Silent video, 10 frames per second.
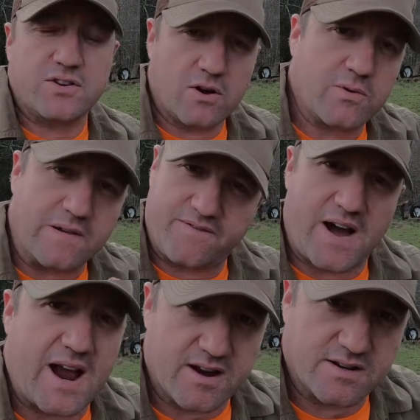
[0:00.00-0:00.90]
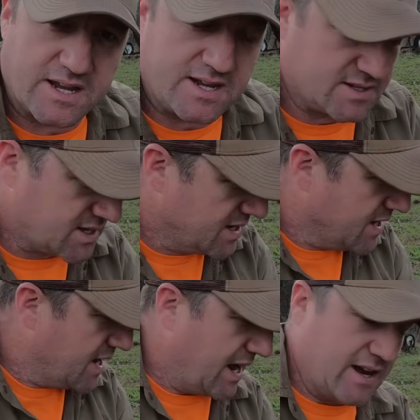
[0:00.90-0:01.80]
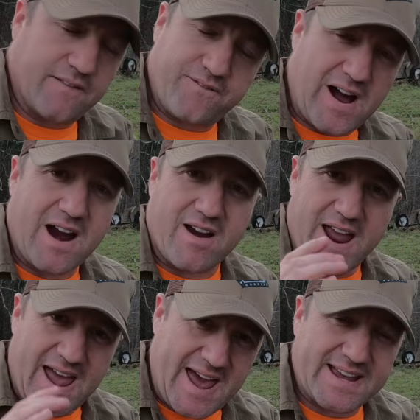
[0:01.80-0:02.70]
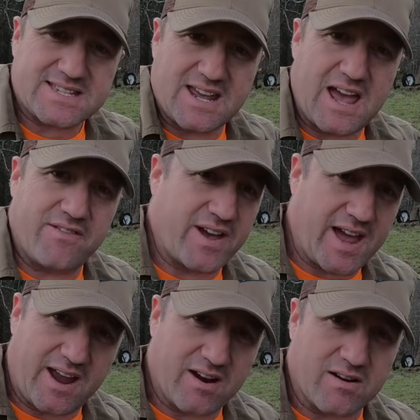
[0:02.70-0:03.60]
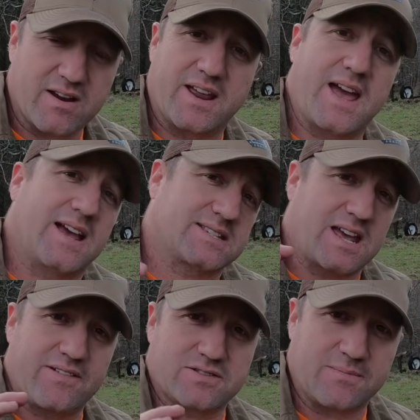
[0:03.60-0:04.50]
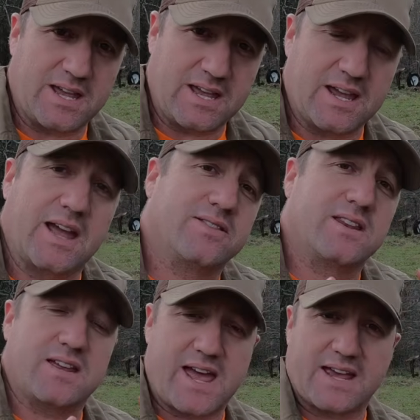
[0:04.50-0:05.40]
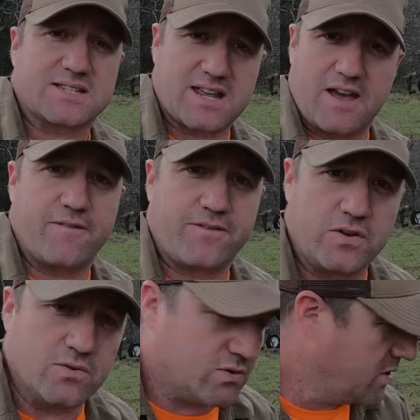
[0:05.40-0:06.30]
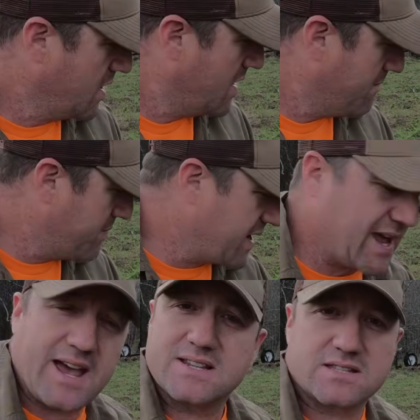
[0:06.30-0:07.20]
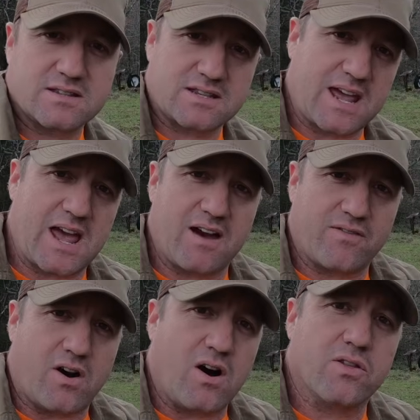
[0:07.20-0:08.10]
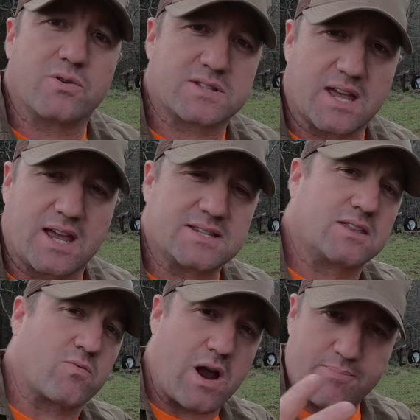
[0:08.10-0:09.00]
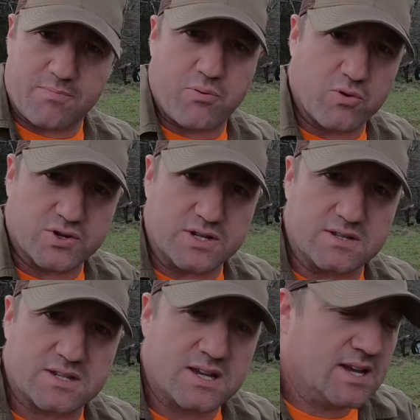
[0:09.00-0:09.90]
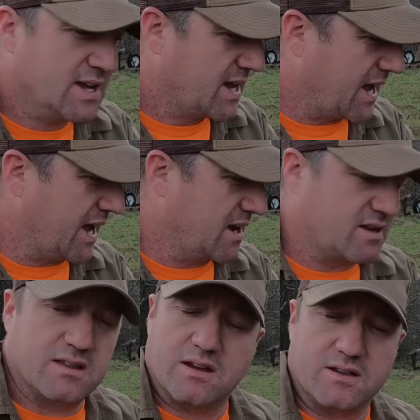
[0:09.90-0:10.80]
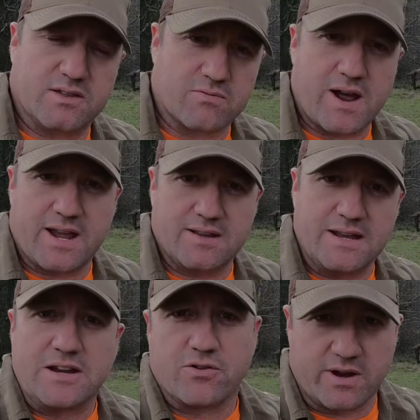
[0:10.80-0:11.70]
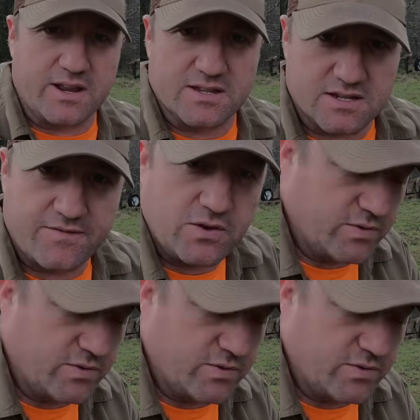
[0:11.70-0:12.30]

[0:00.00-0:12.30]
what a fire needs, and a fire has to have air, it has to have some heat, and then it has to have fuel, but it has to have all those things in the right proportions and the right ingredients, if you